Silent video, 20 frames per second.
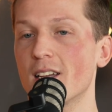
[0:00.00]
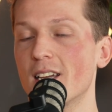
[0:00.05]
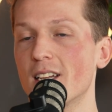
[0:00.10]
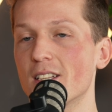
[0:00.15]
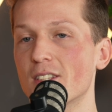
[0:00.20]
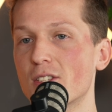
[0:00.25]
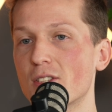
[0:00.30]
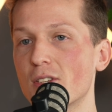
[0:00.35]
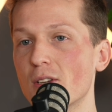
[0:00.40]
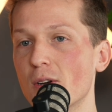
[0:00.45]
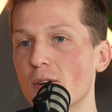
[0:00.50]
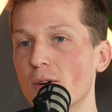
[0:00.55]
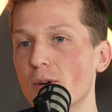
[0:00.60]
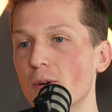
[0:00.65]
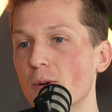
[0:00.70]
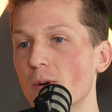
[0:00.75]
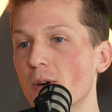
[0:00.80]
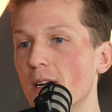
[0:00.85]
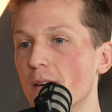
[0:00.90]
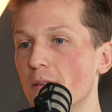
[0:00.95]
And
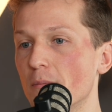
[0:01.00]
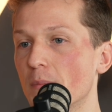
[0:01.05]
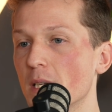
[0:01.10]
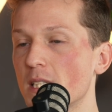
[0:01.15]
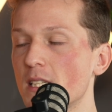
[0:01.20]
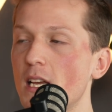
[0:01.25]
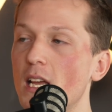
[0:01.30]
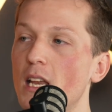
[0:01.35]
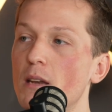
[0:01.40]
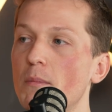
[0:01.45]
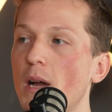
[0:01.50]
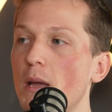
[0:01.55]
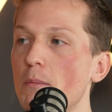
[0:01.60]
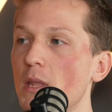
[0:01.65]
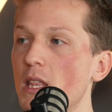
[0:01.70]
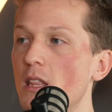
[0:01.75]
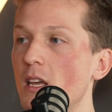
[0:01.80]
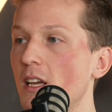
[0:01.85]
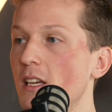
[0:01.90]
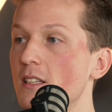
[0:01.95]
so, but it
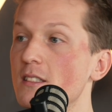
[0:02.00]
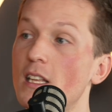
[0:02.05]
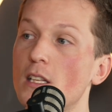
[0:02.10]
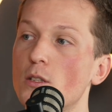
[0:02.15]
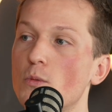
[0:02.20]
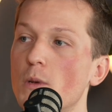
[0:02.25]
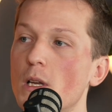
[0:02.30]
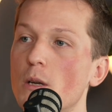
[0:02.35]
might be the case that